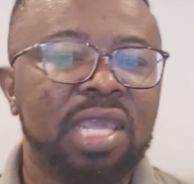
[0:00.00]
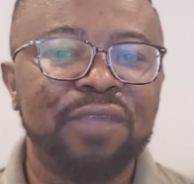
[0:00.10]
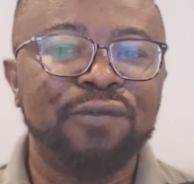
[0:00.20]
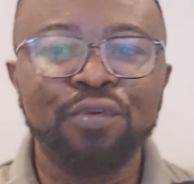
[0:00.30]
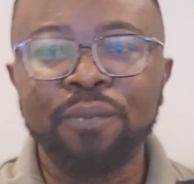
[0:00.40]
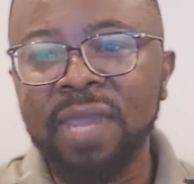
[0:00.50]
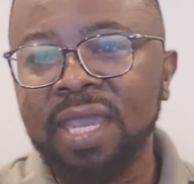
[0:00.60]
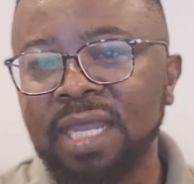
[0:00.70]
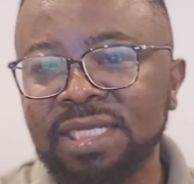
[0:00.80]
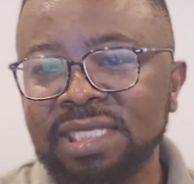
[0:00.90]
If you
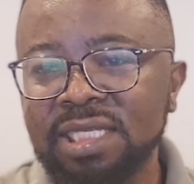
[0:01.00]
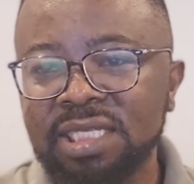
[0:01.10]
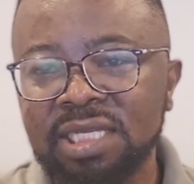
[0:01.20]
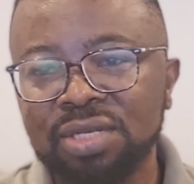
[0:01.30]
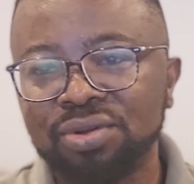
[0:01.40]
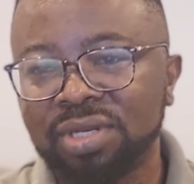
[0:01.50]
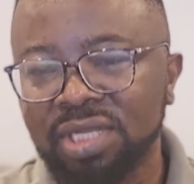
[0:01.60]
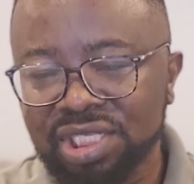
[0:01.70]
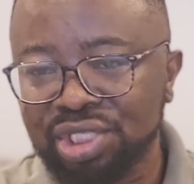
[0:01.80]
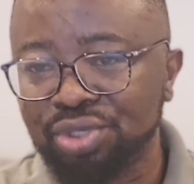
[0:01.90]
make a decision on
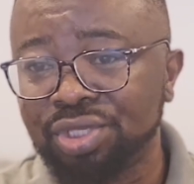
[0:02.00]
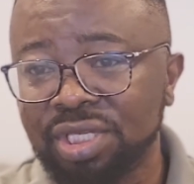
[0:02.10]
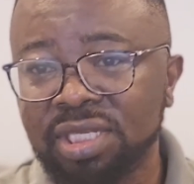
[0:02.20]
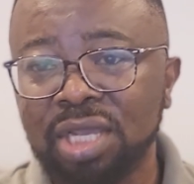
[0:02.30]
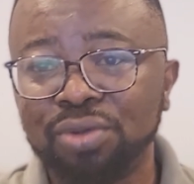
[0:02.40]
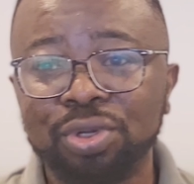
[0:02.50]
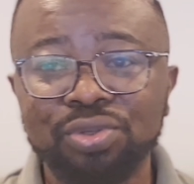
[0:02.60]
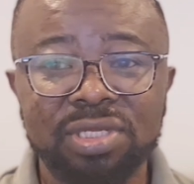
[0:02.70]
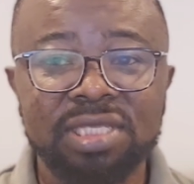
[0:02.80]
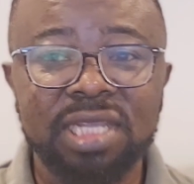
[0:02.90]
the institution that you
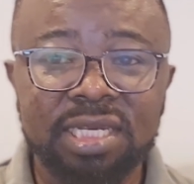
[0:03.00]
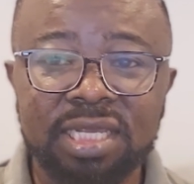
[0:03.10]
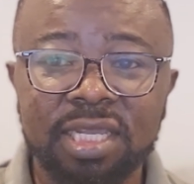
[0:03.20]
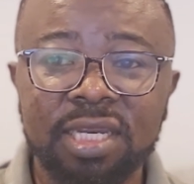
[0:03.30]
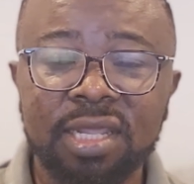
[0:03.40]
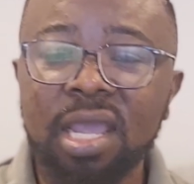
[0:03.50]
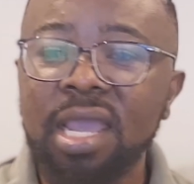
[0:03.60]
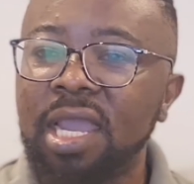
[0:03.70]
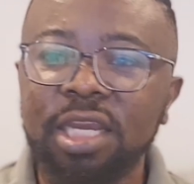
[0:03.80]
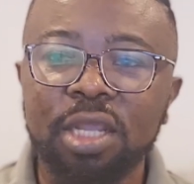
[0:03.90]
want to study in
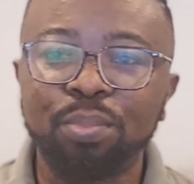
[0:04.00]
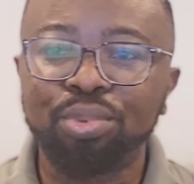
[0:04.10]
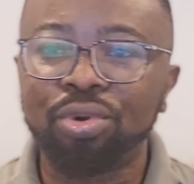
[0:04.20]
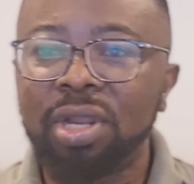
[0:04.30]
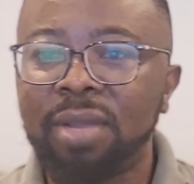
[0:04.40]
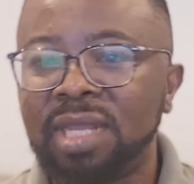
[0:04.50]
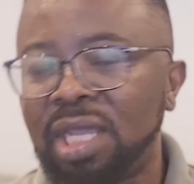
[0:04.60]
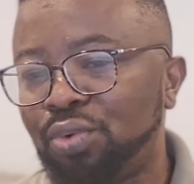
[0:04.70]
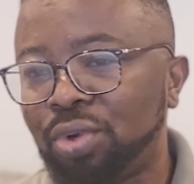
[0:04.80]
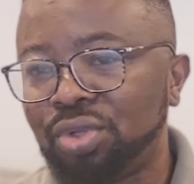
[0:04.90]
and the program
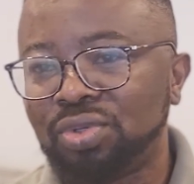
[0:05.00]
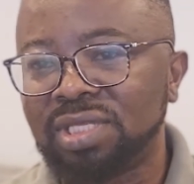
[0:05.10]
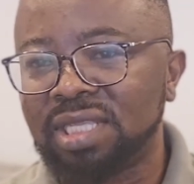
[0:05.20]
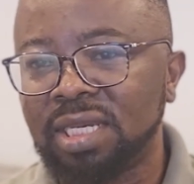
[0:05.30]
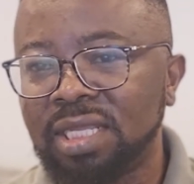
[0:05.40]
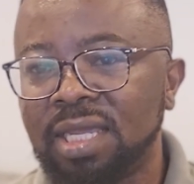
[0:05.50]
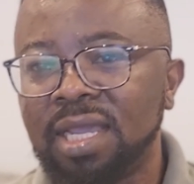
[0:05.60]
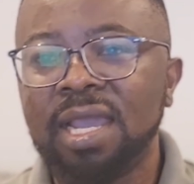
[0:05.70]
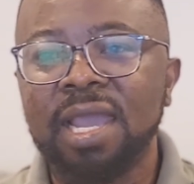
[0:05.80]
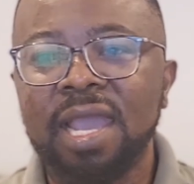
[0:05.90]
that you want to study,
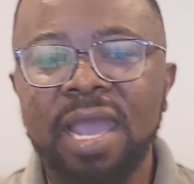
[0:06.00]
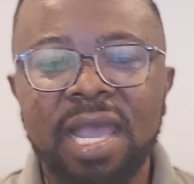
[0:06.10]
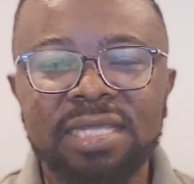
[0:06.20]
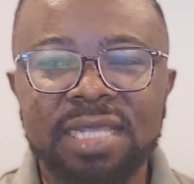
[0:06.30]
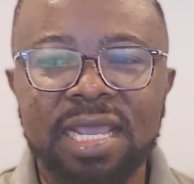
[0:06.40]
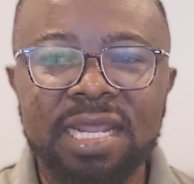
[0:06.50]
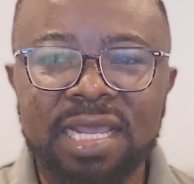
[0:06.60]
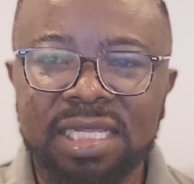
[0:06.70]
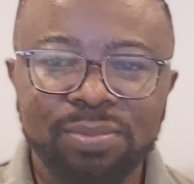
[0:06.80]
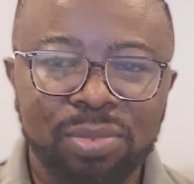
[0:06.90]
as
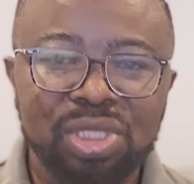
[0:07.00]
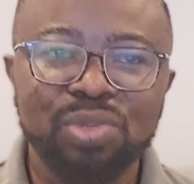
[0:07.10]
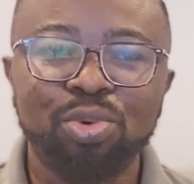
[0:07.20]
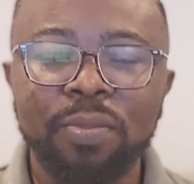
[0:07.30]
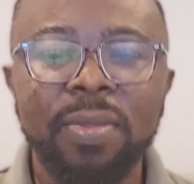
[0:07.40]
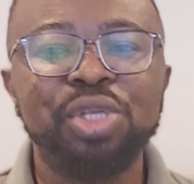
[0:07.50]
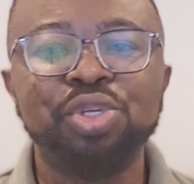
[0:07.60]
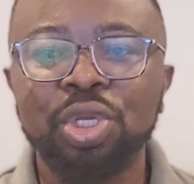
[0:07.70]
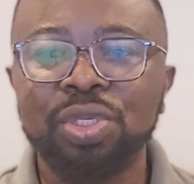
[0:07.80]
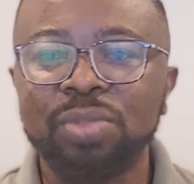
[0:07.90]
early as possible, make
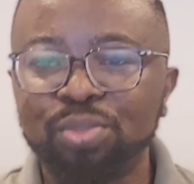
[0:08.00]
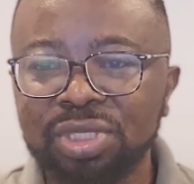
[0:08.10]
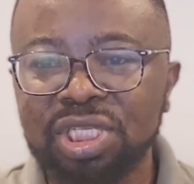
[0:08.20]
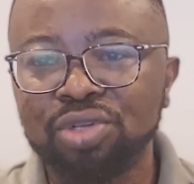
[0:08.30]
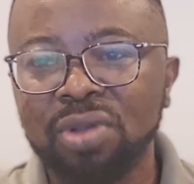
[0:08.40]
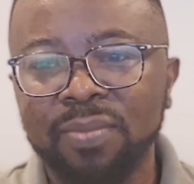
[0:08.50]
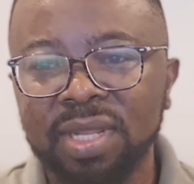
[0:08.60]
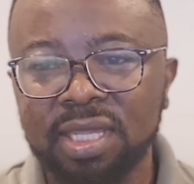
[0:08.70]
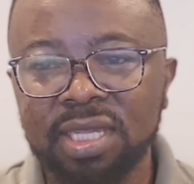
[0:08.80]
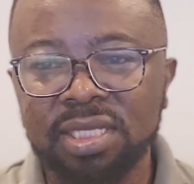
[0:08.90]
sure you put in your
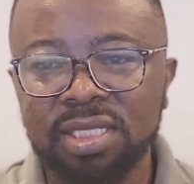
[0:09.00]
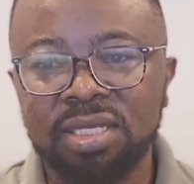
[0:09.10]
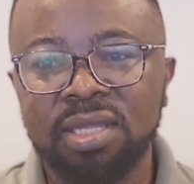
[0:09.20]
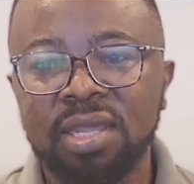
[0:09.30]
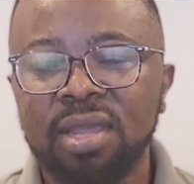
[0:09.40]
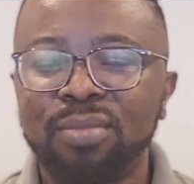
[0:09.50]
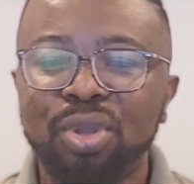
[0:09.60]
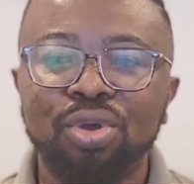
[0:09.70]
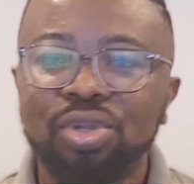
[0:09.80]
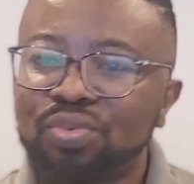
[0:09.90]
application,
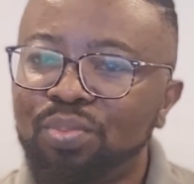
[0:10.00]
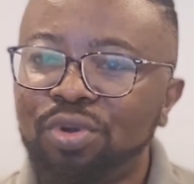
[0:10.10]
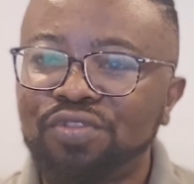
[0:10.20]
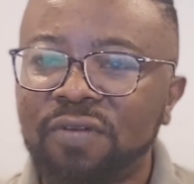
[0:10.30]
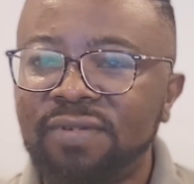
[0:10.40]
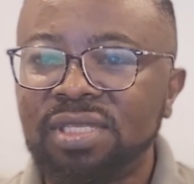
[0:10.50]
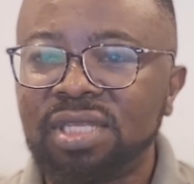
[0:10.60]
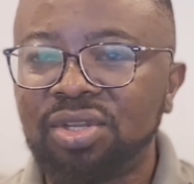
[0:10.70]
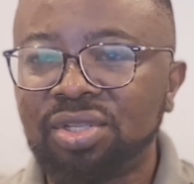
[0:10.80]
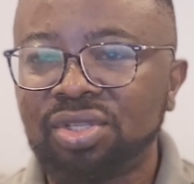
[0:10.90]
because most of
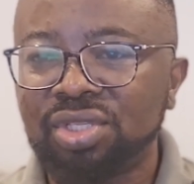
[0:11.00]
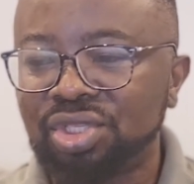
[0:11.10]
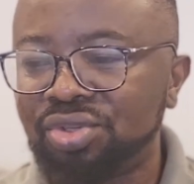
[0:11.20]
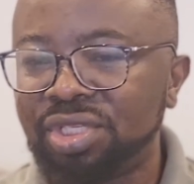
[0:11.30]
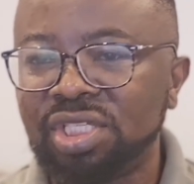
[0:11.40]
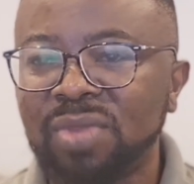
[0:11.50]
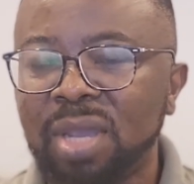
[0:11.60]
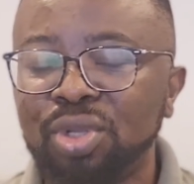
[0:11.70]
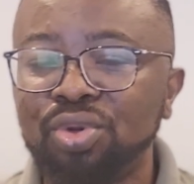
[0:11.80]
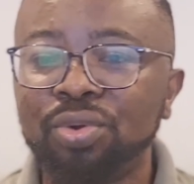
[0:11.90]
these institutions
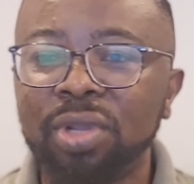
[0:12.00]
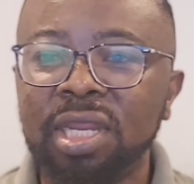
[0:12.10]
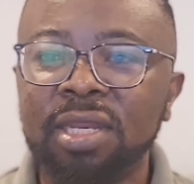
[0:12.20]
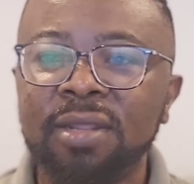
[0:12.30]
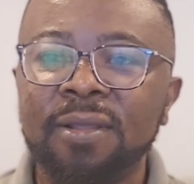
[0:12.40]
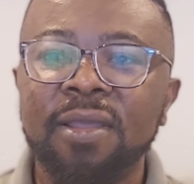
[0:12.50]
might be doing